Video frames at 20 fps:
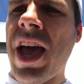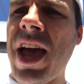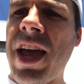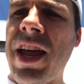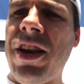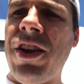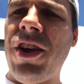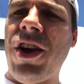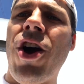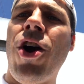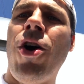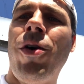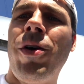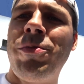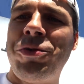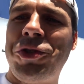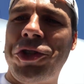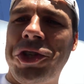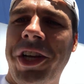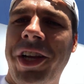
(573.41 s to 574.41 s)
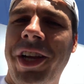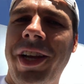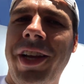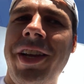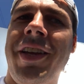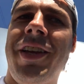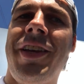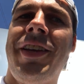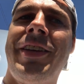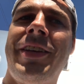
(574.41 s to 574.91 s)
and OMG,
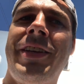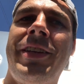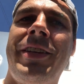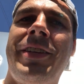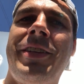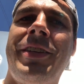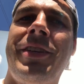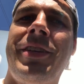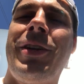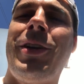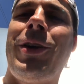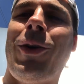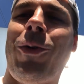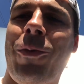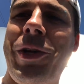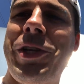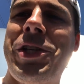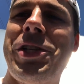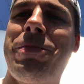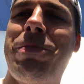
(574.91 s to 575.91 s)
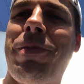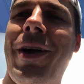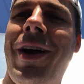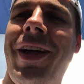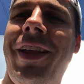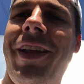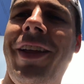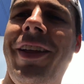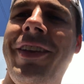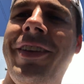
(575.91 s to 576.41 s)
we just bought
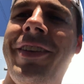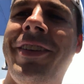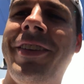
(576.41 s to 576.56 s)
it.